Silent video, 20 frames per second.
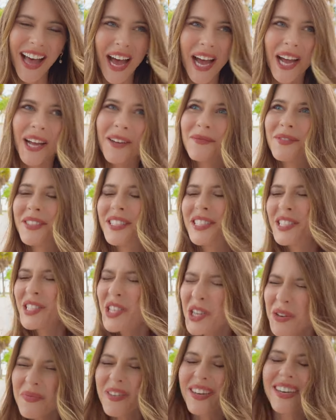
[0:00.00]
I'm
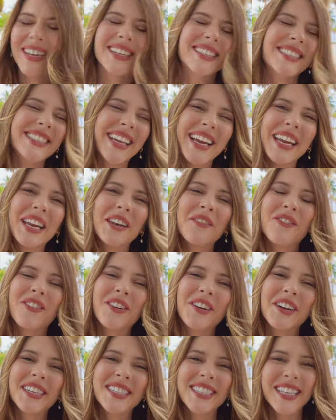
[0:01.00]
super excited
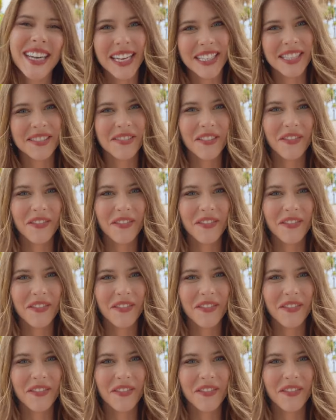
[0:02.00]
for today's